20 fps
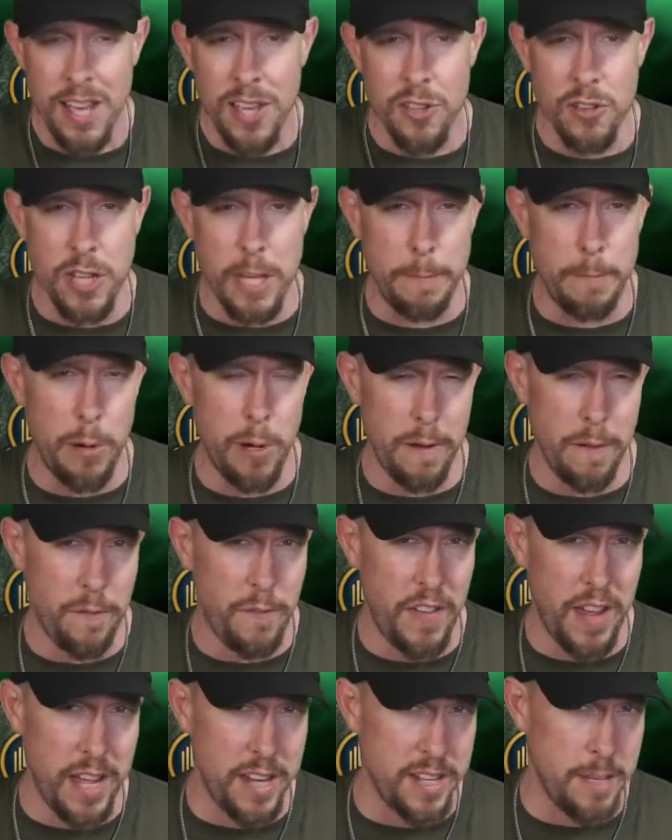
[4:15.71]
You can put
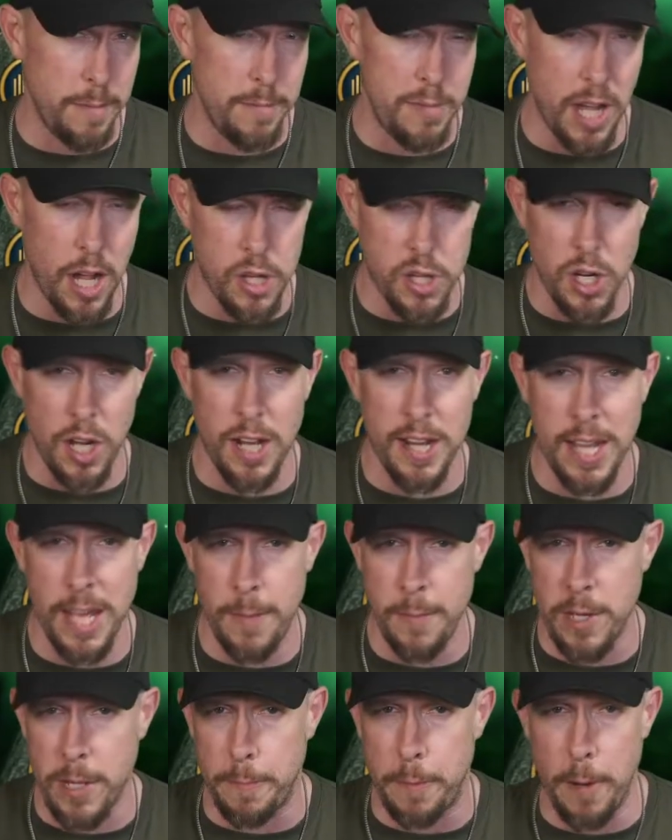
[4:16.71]
Phantom Touch on
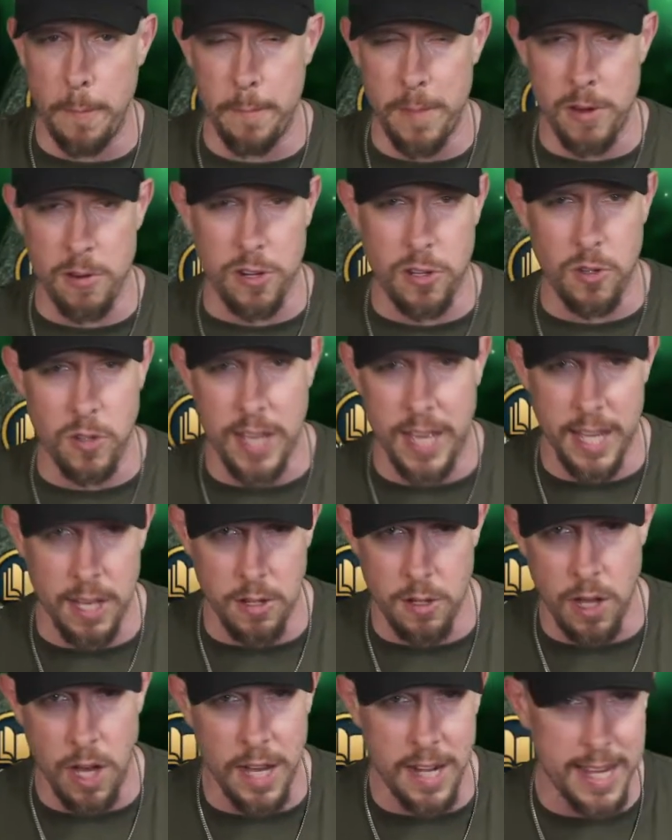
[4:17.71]
him. You can put Miracle
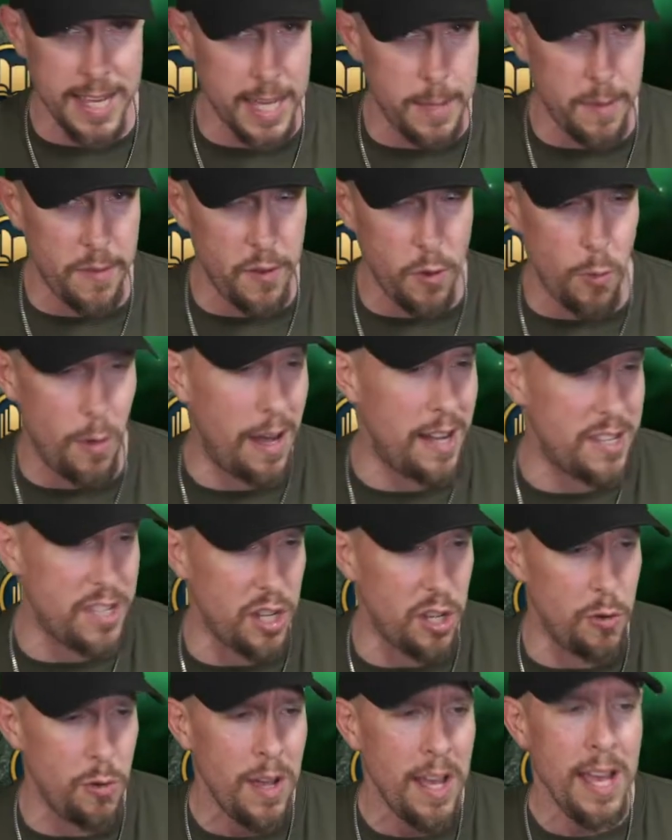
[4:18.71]
Heal on him if you want
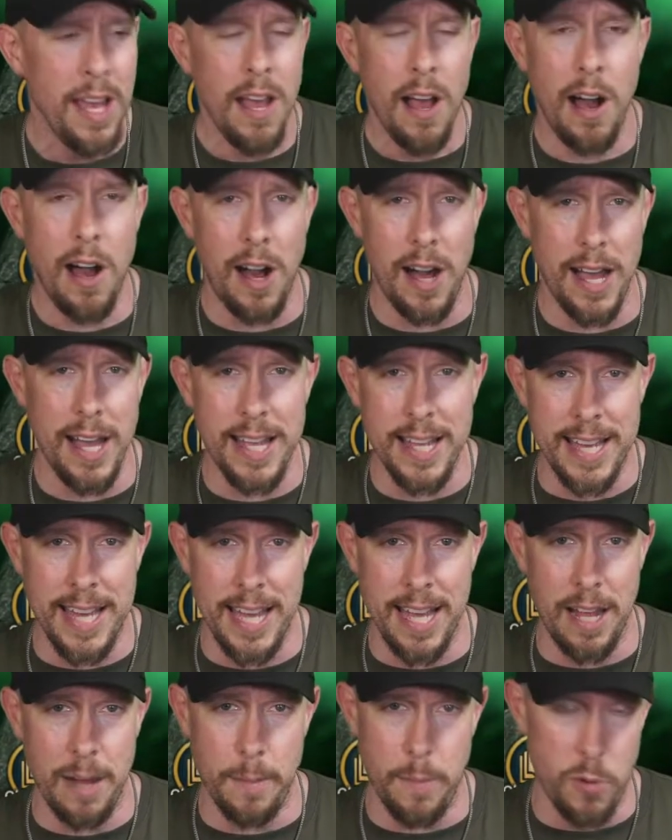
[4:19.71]
to, uh, and
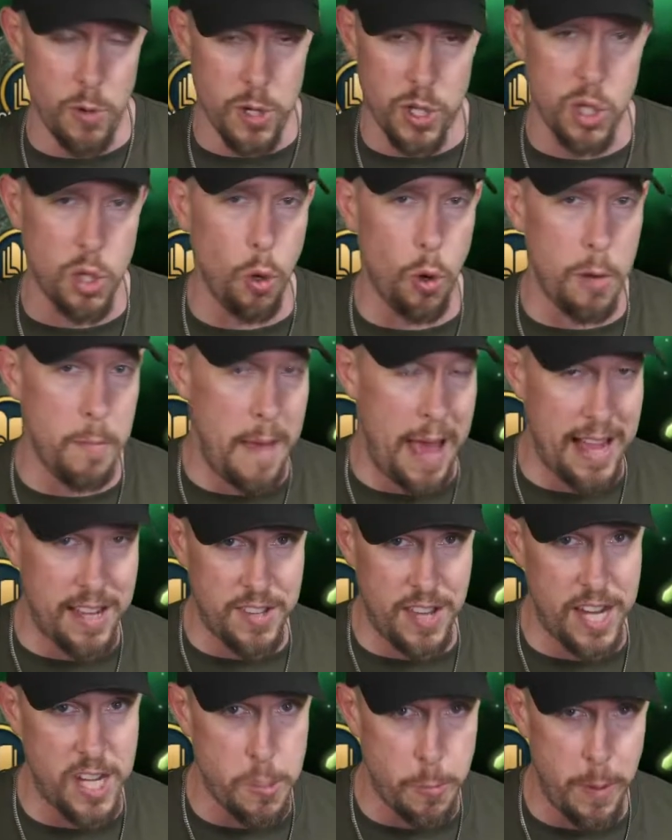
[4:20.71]
get restored max
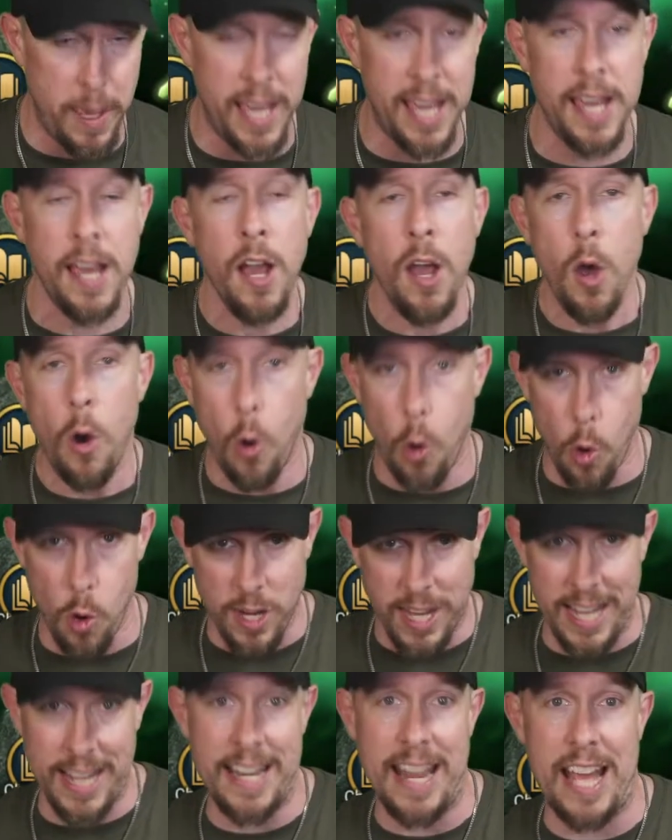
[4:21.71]
H P, or
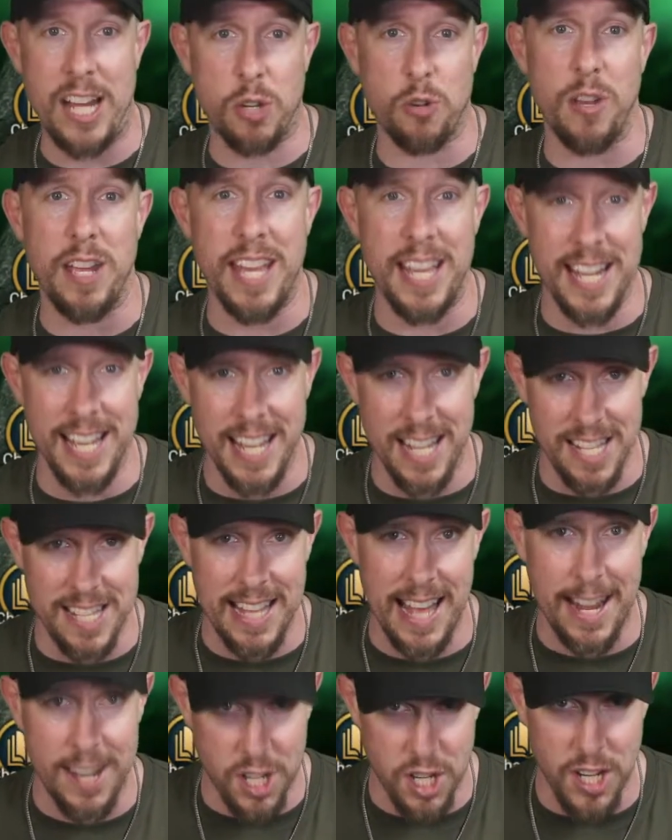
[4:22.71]
get an extra hit against
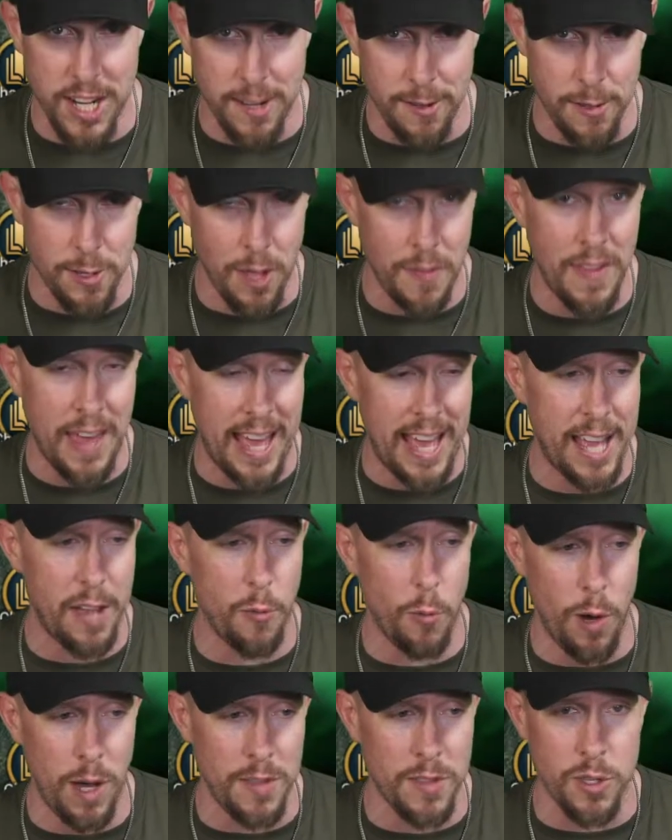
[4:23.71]
that shield on the A
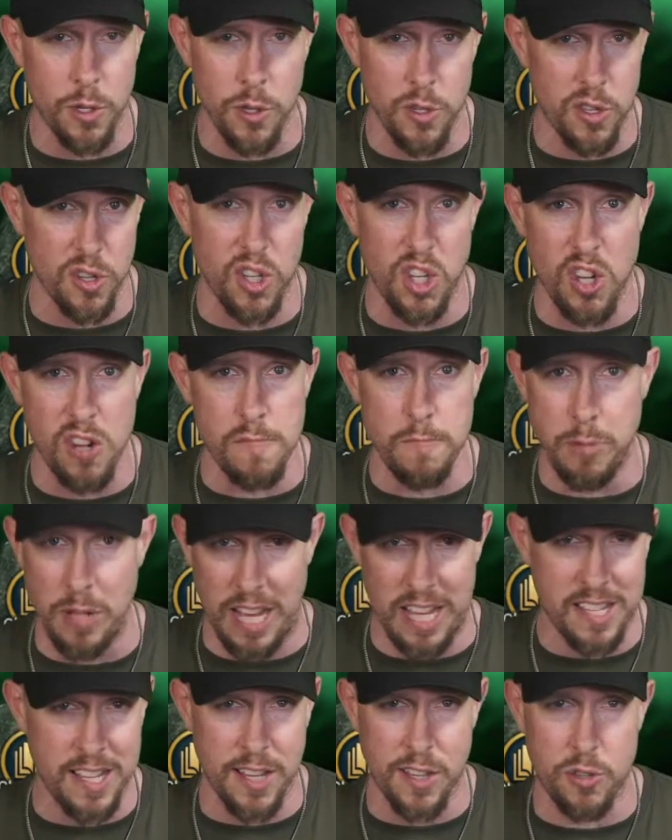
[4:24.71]
one. So those are two
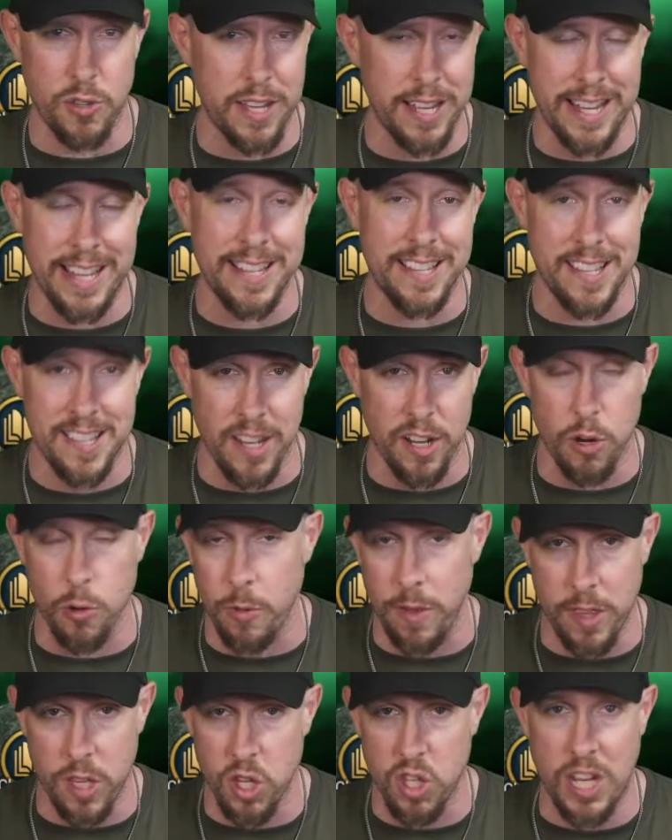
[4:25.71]
blessings you can consider
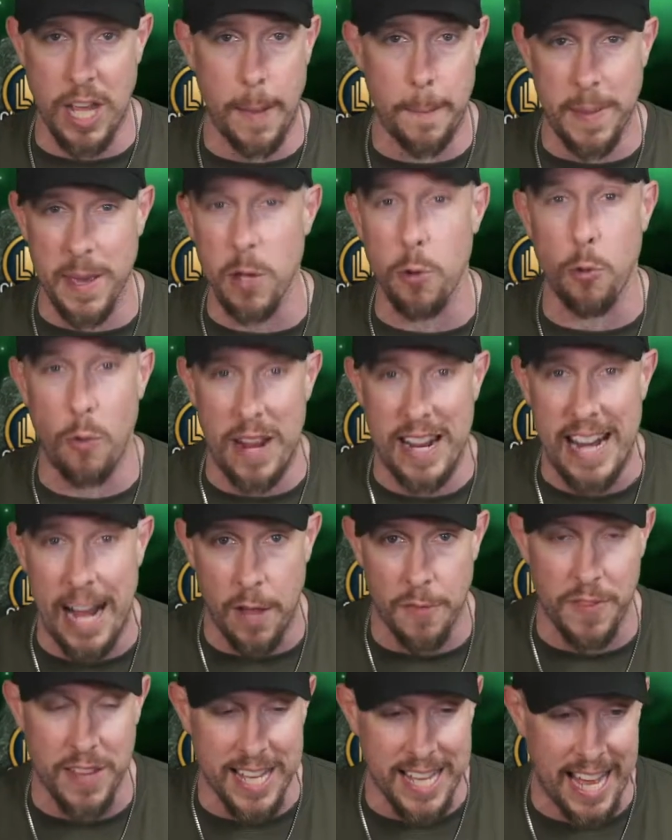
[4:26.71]
with this champion right
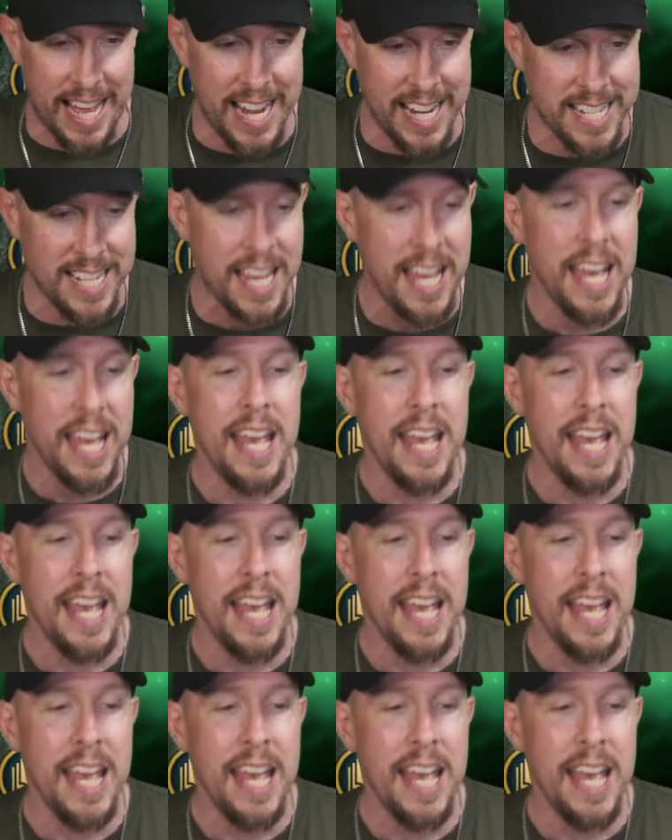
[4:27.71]
out the gate.